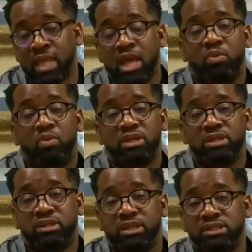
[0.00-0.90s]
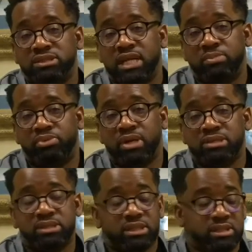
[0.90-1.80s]
One of the things that I pressed
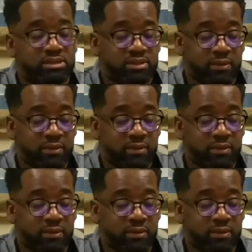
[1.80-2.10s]
in